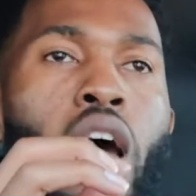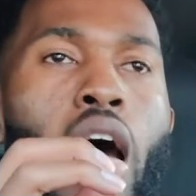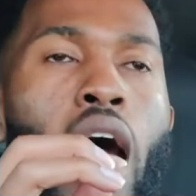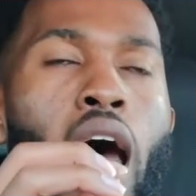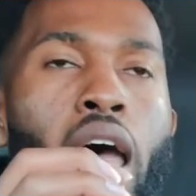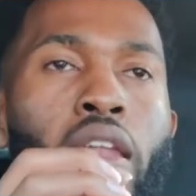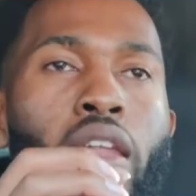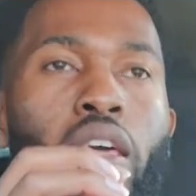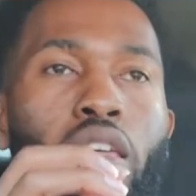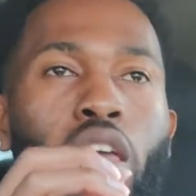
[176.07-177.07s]
And
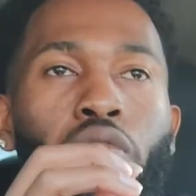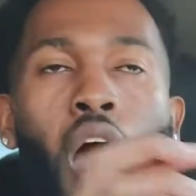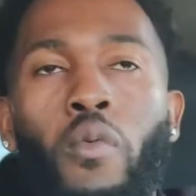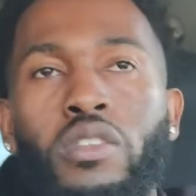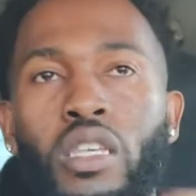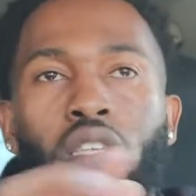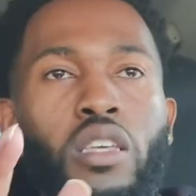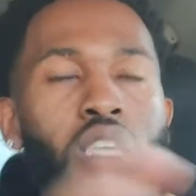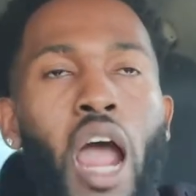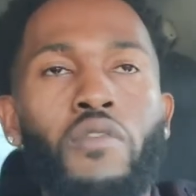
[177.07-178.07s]
if y'all want to see the
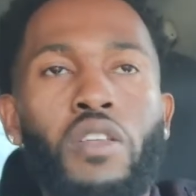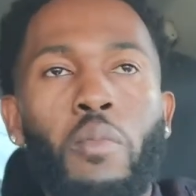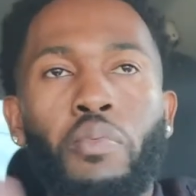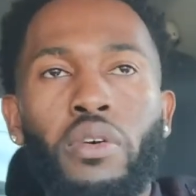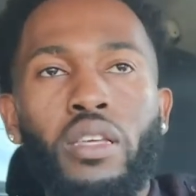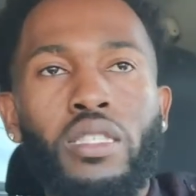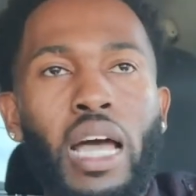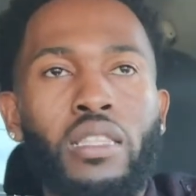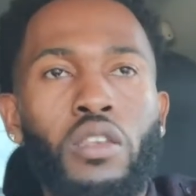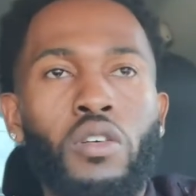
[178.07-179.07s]
entire video, I'm going to put it
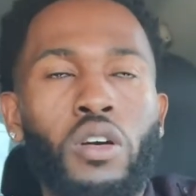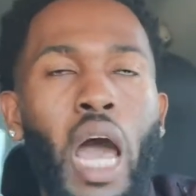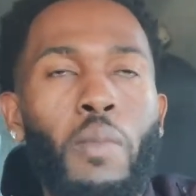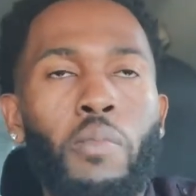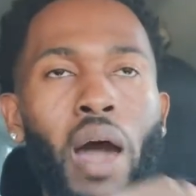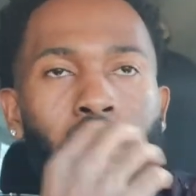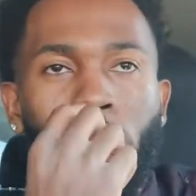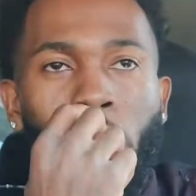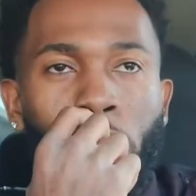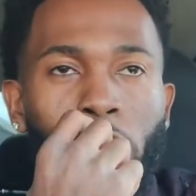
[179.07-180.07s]
inside the, comment box so
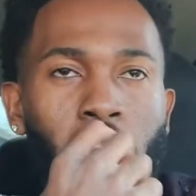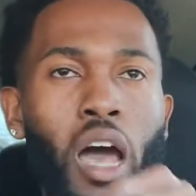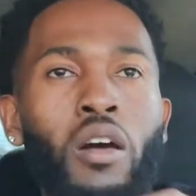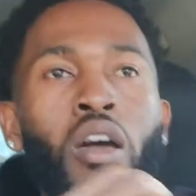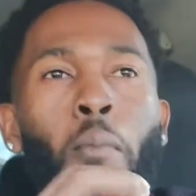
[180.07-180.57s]
y'all can check it out.